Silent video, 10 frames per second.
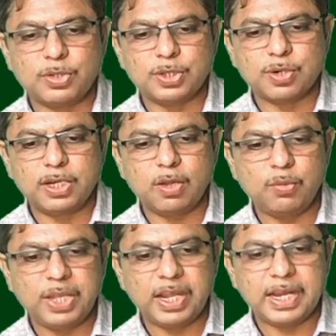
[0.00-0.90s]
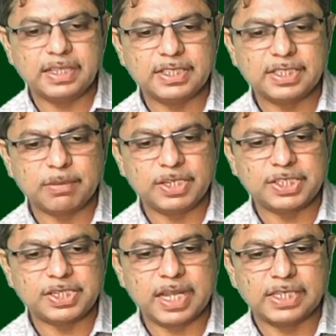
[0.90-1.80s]
And now we are getting this
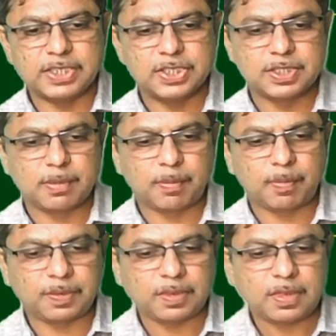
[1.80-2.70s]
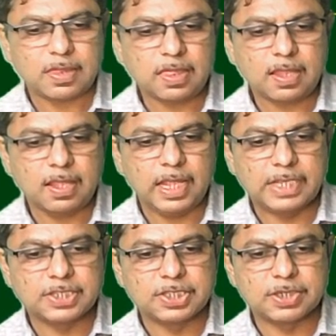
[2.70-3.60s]
equation as x
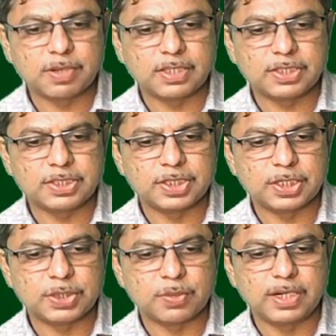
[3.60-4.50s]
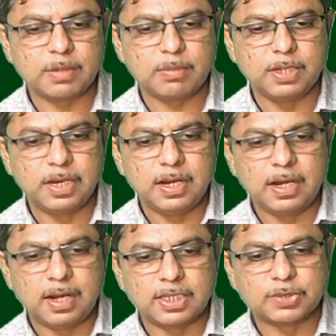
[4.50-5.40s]
square. This is the square term.
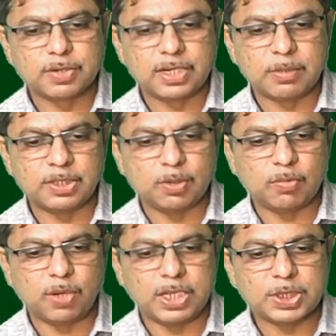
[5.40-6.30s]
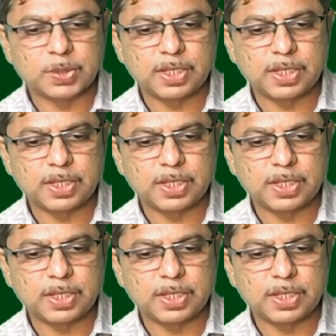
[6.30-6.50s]
Another square term is of y square.